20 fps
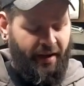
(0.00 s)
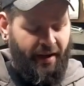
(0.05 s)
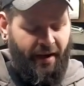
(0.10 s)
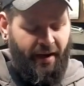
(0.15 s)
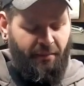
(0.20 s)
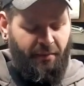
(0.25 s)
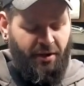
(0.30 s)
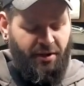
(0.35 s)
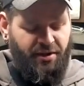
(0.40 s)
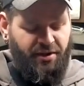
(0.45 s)
And
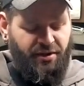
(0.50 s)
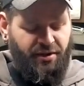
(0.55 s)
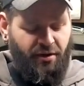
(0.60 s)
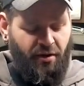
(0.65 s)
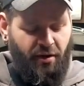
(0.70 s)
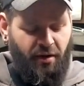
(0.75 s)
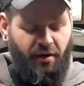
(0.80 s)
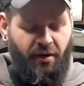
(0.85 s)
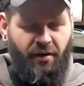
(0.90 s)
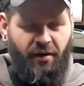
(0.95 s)
I'm going to
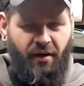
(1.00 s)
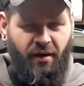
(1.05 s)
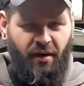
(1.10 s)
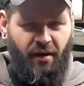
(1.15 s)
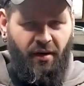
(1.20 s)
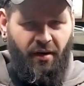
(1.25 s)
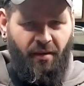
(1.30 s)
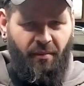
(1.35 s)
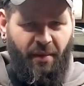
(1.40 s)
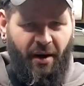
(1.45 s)
start
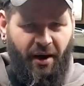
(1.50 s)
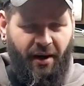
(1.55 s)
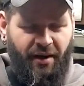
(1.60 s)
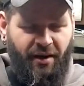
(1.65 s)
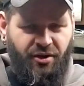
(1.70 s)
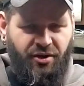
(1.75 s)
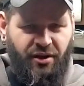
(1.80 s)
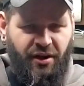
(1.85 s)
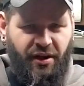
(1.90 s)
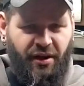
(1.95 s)
about 1
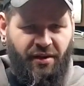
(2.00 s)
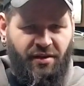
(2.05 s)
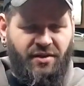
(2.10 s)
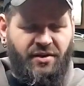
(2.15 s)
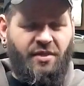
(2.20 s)
inch in,